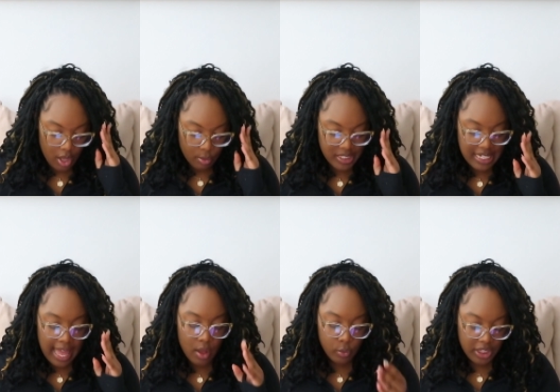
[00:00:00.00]
was
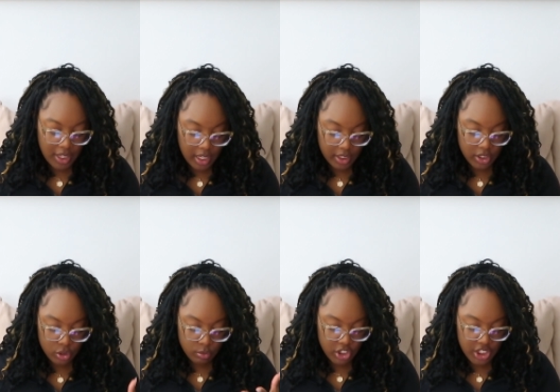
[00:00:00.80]
not with the
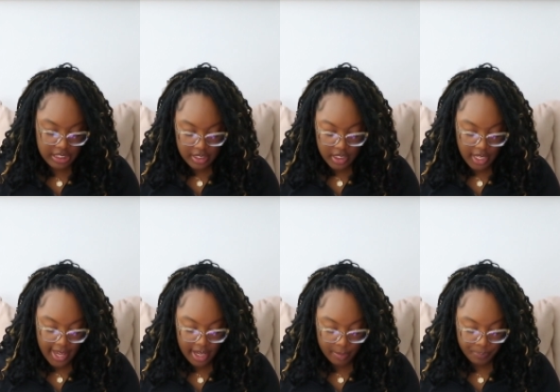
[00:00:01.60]
others when Jesus
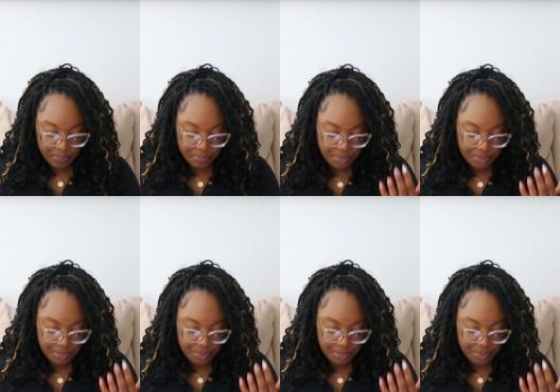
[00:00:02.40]
came.